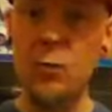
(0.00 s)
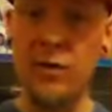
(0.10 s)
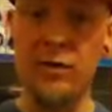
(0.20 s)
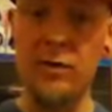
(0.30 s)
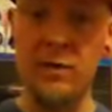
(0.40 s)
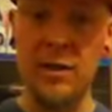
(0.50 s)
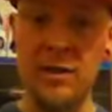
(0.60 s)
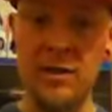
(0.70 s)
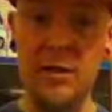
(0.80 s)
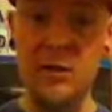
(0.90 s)
with the
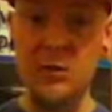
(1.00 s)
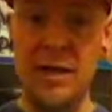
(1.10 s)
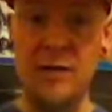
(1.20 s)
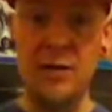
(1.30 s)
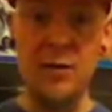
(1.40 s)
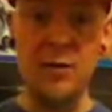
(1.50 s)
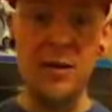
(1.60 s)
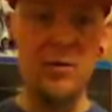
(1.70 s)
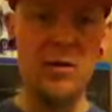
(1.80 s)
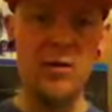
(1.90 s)
digital download with
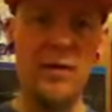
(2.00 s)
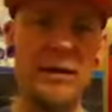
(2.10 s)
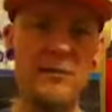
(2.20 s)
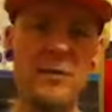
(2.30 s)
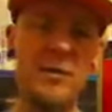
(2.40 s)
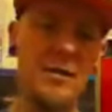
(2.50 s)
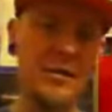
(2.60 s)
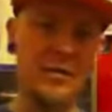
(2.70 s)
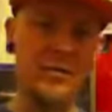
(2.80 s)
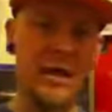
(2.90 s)
it, but I'll get rid of the
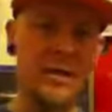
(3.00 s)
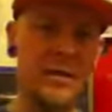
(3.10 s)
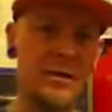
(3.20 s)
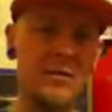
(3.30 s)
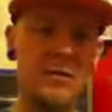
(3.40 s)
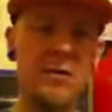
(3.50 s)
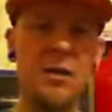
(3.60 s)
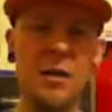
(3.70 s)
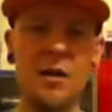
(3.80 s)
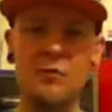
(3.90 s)
digital download because
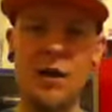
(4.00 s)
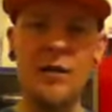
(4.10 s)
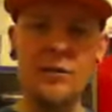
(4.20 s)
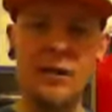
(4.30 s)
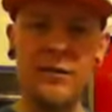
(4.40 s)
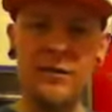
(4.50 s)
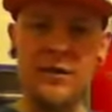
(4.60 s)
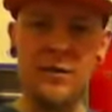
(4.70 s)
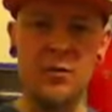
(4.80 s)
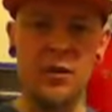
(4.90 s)
rather have the
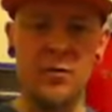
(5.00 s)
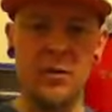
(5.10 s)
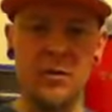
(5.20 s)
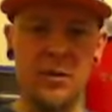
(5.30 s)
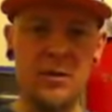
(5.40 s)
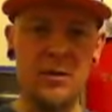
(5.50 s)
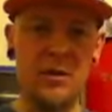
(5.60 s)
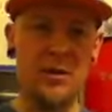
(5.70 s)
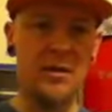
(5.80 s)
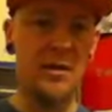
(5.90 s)
physical copy
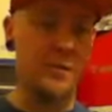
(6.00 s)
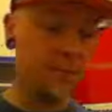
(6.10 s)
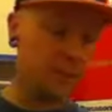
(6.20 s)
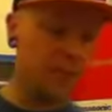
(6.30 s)
personally, so